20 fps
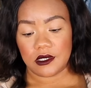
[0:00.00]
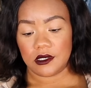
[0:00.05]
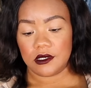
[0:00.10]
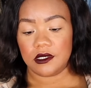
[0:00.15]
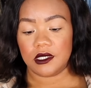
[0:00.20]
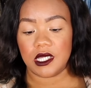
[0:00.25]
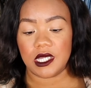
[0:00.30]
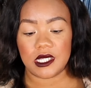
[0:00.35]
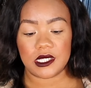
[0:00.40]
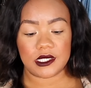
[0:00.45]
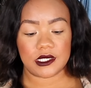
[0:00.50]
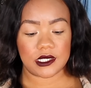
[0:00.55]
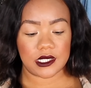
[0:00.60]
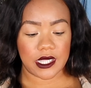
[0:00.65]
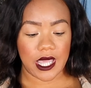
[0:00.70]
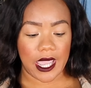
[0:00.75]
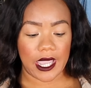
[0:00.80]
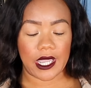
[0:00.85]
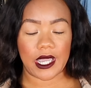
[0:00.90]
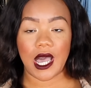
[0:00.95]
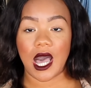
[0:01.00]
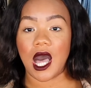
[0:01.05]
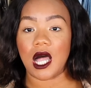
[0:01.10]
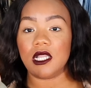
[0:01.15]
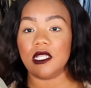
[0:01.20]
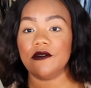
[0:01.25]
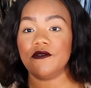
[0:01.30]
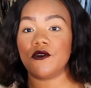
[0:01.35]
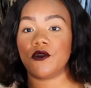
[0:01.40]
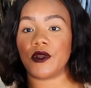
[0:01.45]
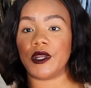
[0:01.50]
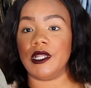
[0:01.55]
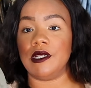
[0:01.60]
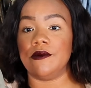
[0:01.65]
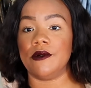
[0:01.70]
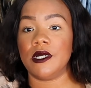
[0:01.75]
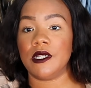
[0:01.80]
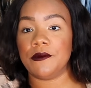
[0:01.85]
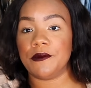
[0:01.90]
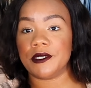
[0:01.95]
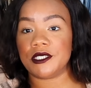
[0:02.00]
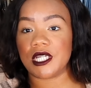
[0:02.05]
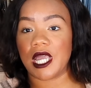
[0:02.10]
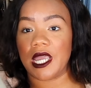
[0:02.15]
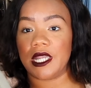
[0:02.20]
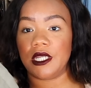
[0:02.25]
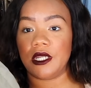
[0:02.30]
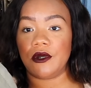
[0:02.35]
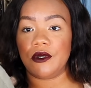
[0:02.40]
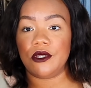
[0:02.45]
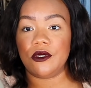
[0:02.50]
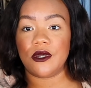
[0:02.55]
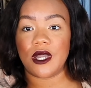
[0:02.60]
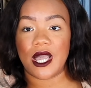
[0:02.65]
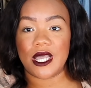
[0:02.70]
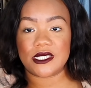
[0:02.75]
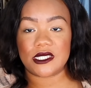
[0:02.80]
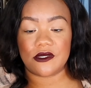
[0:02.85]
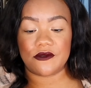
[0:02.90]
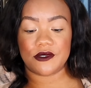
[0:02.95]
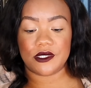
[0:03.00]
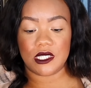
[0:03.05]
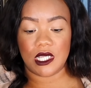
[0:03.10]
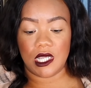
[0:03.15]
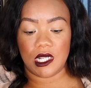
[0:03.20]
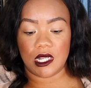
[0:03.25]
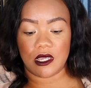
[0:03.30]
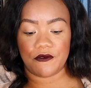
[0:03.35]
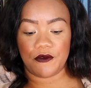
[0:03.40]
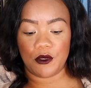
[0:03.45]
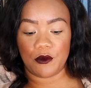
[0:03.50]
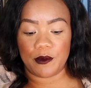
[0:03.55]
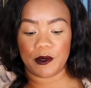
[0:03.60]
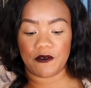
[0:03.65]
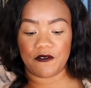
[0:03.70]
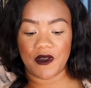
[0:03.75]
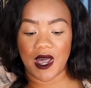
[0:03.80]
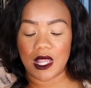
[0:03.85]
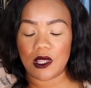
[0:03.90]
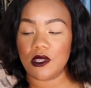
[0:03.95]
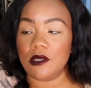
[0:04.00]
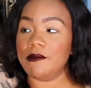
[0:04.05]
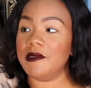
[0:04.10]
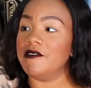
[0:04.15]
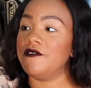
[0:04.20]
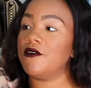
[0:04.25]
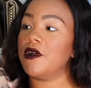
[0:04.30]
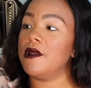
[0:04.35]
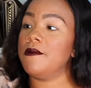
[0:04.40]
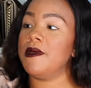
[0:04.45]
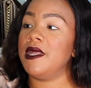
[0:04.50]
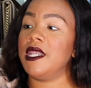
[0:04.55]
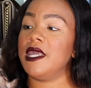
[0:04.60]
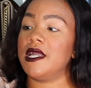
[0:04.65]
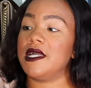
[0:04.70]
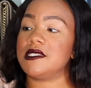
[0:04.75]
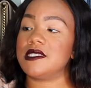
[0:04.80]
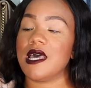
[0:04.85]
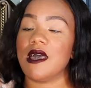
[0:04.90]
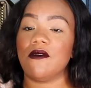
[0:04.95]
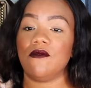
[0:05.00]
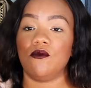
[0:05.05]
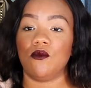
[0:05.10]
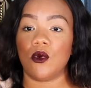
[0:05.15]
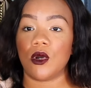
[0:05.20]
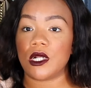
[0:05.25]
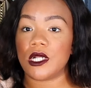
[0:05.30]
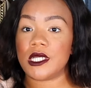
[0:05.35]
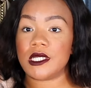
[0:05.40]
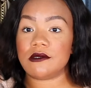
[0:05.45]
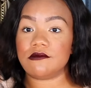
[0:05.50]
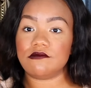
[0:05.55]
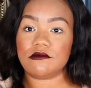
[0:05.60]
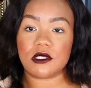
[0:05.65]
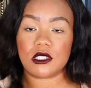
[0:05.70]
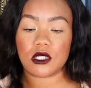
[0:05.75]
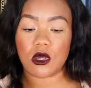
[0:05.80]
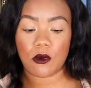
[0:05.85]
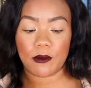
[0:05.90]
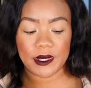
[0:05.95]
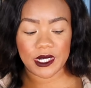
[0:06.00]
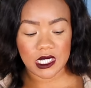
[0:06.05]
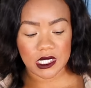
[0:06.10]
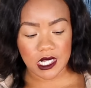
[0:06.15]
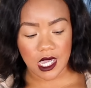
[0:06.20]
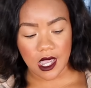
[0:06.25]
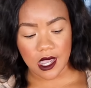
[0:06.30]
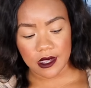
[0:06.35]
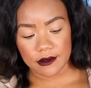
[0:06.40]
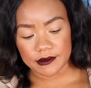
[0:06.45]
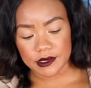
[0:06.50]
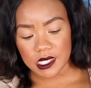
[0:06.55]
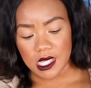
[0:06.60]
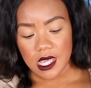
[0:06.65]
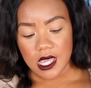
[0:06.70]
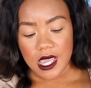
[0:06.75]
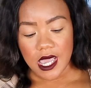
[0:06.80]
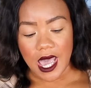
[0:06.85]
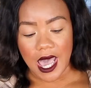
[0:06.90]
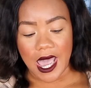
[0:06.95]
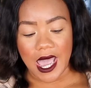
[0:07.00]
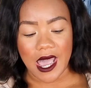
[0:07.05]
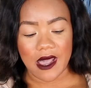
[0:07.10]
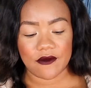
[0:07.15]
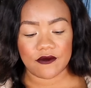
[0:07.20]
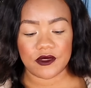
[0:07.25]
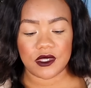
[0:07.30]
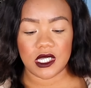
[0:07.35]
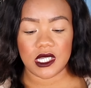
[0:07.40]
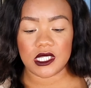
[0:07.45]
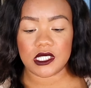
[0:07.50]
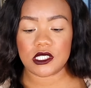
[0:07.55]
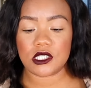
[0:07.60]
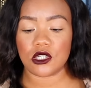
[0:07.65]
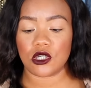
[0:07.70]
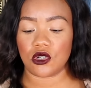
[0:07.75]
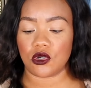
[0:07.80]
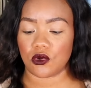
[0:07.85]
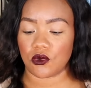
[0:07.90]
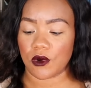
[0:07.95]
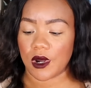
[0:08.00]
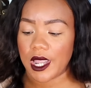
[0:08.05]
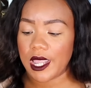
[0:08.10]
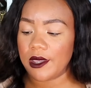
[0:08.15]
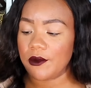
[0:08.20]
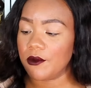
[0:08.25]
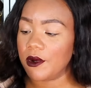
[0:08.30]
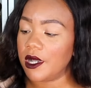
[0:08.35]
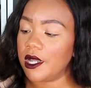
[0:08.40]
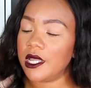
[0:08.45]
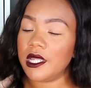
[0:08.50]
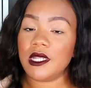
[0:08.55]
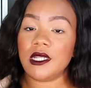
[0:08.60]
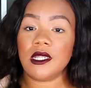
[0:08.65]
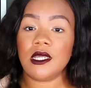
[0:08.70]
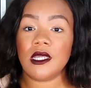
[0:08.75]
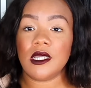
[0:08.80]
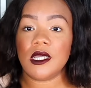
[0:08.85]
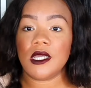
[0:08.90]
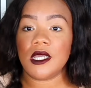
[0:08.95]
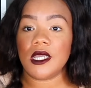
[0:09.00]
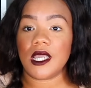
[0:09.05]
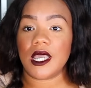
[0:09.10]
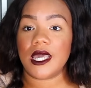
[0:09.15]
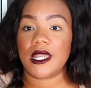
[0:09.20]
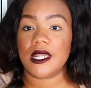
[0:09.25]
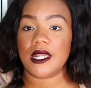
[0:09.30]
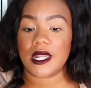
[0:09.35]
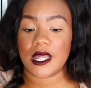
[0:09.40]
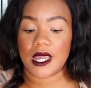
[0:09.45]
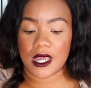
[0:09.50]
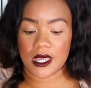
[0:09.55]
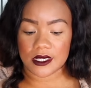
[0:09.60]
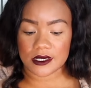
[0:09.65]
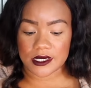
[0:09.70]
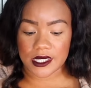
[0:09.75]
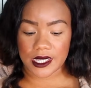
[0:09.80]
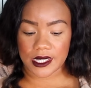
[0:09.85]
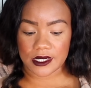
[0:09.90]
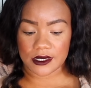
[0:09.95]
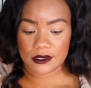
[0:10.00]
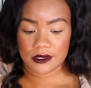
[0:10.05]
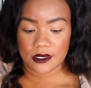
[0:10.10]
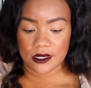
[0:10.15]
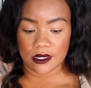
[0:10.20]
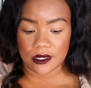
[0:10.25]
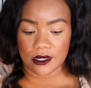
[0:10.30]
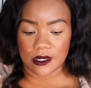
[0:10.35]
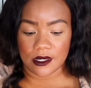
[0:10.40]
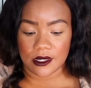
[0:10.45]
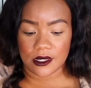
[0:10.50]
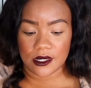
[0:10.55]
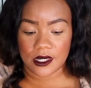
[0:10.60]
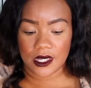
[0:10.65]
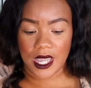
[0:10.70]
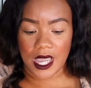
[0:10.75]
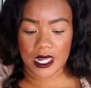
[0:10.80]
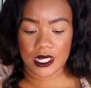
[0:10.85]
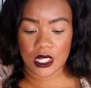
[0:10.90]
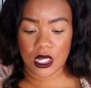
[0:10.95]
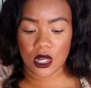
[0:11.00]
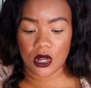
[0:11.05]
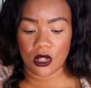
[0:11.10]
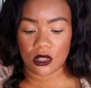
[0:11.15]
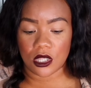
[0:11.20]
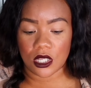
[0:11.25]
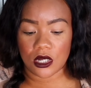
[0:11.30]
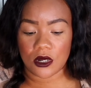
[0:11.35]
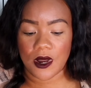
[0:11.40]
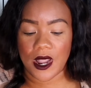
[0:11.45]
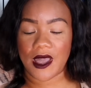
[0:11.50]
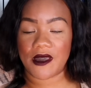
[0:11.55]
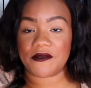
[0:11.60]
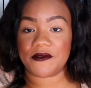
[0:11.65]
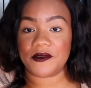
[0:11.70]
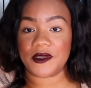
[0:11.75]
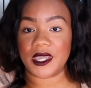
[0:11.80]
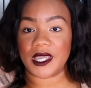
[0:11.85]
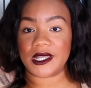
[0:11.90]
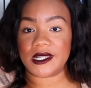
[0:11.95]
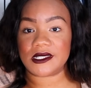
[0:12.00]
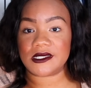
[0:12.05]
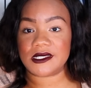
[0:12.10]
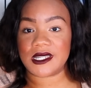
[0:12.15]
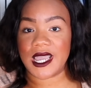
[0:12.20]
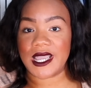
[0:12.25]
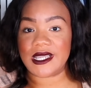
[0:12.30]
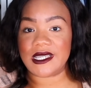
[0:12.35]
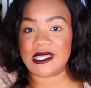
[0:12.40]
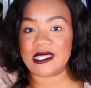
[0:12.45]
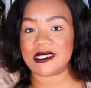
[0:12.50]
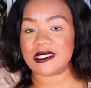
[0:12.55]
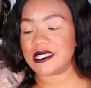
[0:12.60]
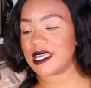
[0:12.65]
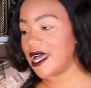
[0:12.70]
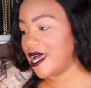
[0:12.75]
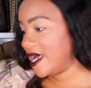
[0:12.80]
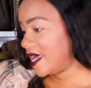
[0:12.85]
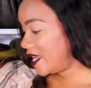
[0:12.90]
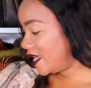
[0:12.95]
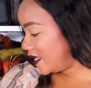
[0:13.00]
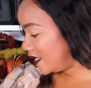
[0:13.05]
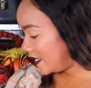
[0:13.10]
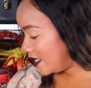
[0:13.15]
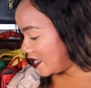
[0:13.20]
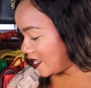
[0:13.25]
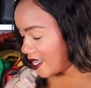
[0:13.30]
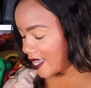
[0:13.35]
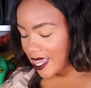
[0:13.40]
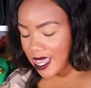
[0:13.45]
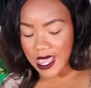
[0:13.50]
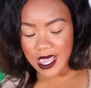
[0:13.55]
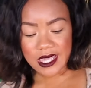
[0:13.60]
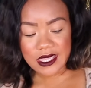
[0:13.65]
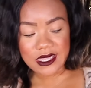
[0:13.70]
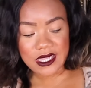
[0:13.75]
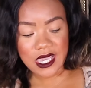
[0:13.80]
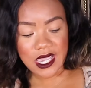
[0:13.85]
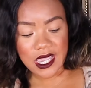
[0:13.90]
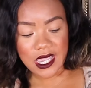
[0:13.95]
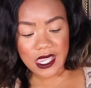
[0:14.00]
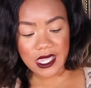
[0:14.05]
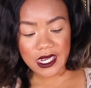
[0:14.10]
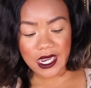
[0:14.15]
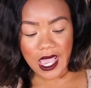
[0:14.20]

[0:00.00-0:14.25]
this like olive green one, which I know you guys have seen if you've been following me for a minute because I've worn it so many times. I have this gray one and it has like the kind of holographic Nike sign. And then